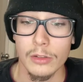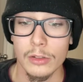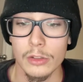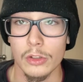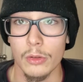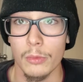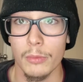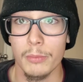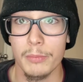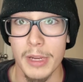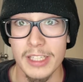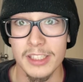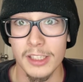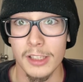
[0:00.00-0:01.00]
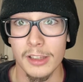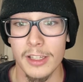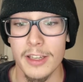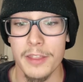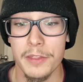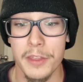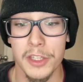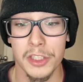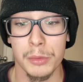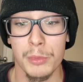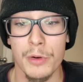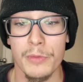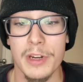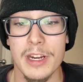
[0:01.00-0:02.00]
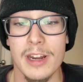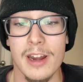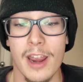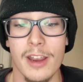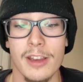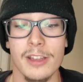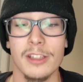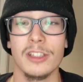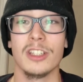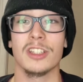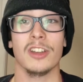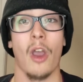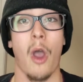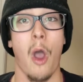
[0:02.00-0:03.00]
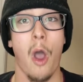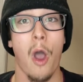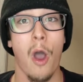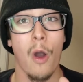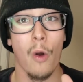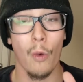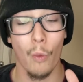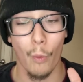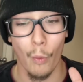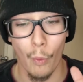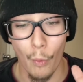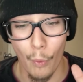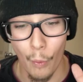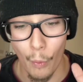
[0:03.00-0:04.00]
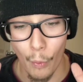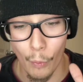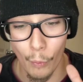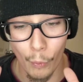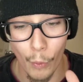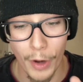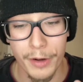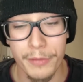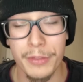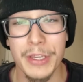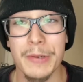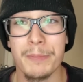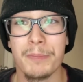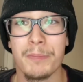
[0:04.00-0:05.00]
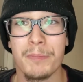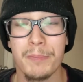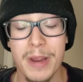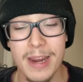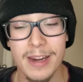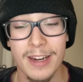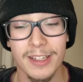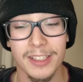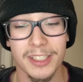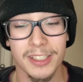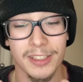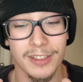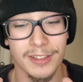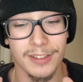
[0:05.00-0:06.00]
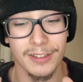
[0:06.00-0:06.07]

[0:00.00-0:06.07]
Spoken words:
So basically, this movie is one of the biggest